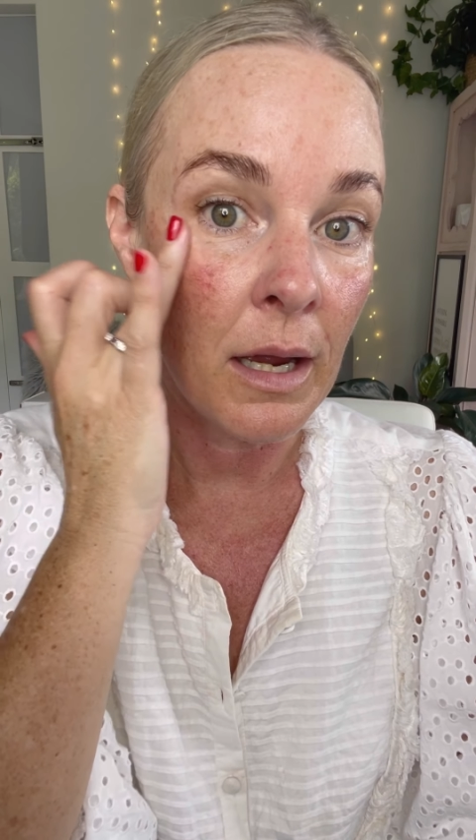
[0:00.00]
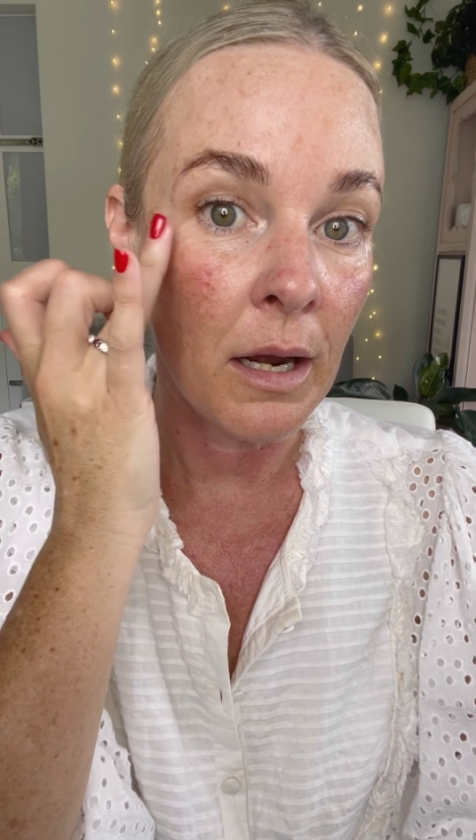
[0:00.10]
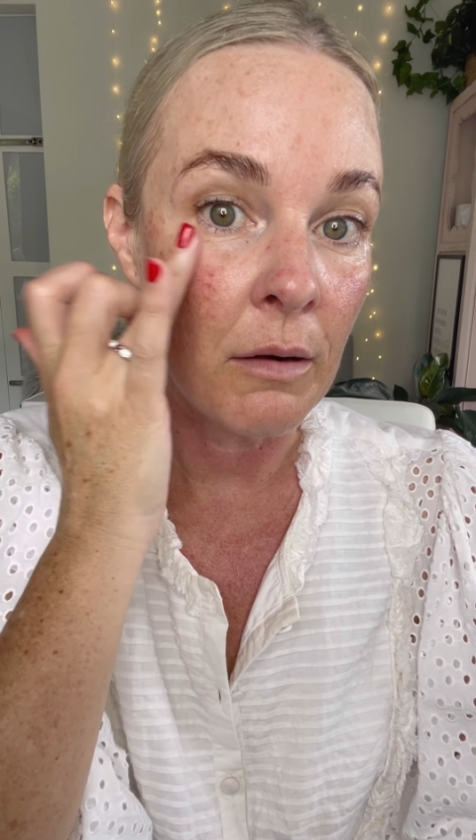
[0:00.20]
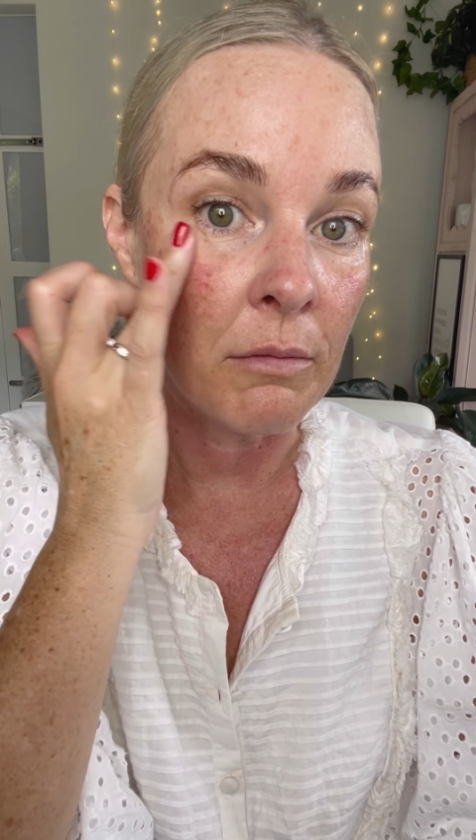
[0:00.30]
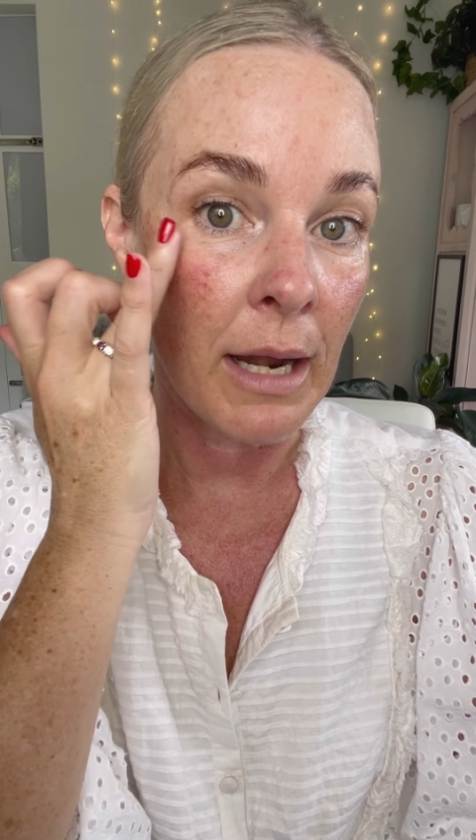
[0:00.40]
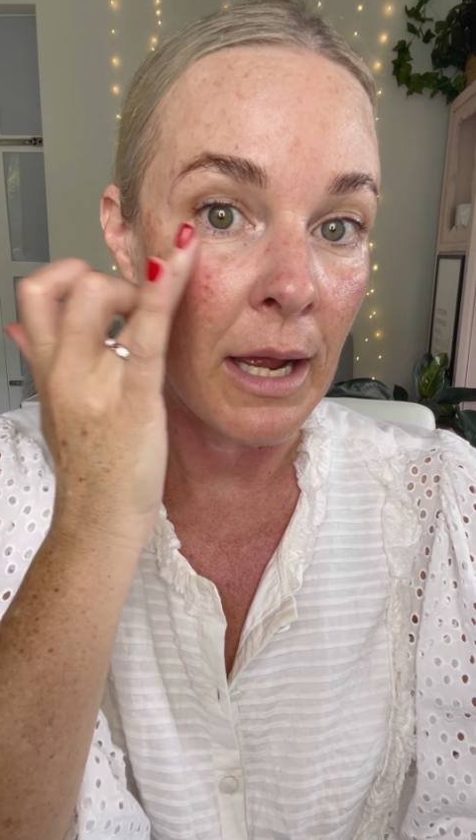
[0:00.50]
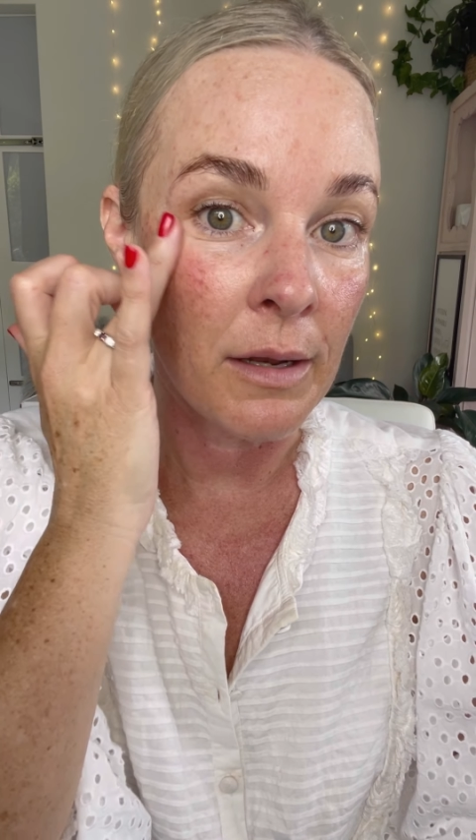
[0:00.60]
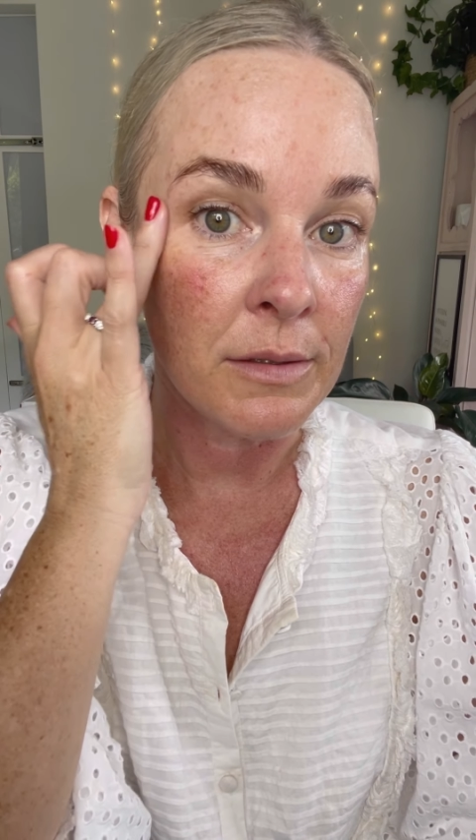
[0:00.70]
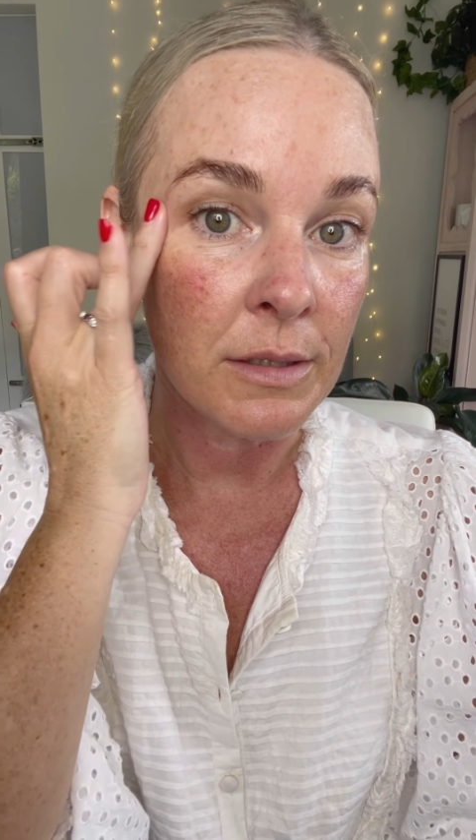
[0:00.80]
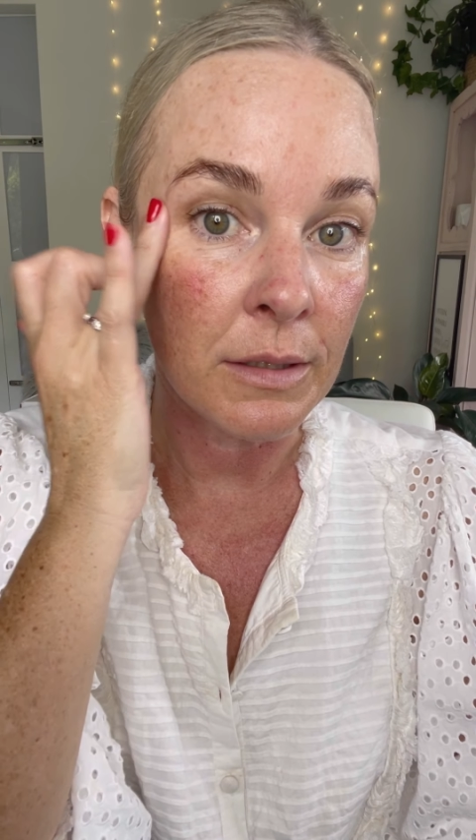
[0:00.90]

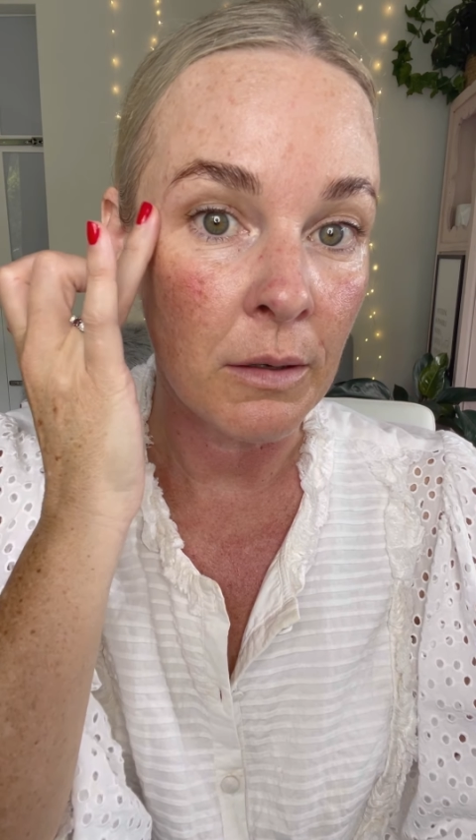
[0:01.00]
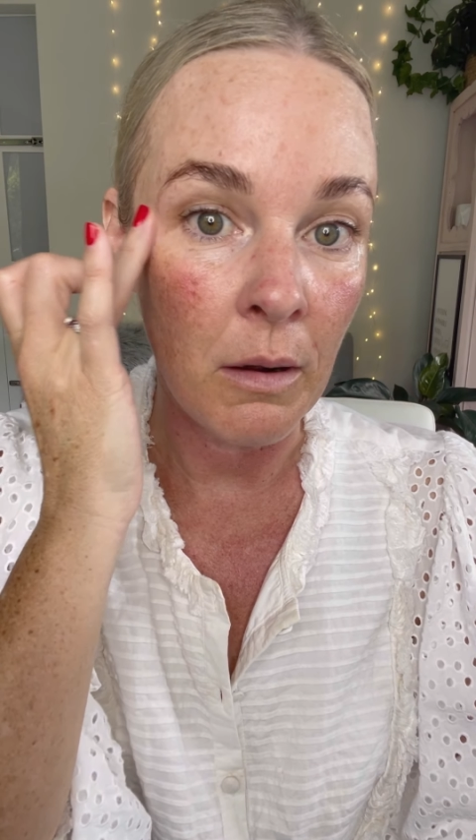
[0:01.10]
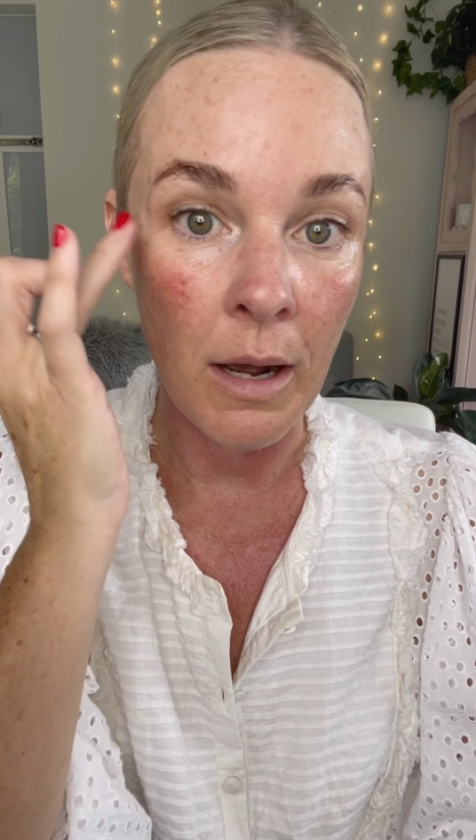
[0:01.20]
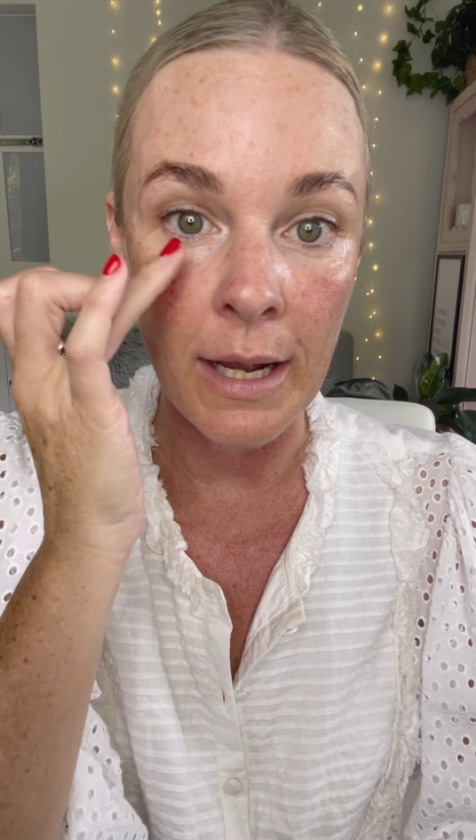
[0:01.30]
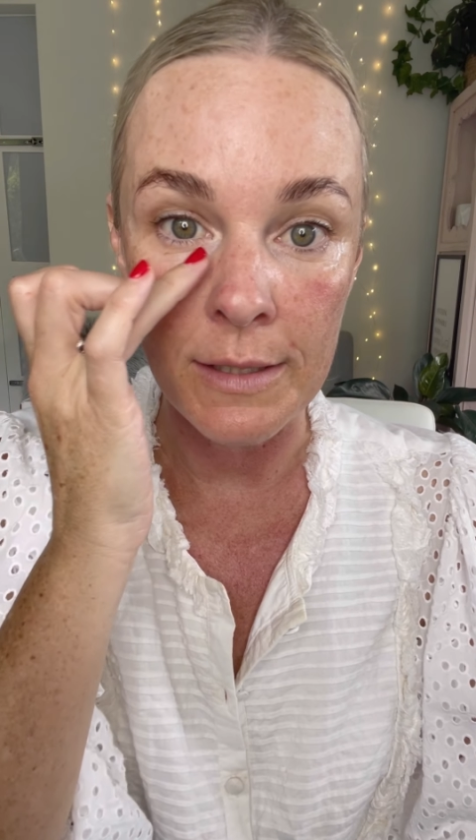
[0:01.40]
around your eye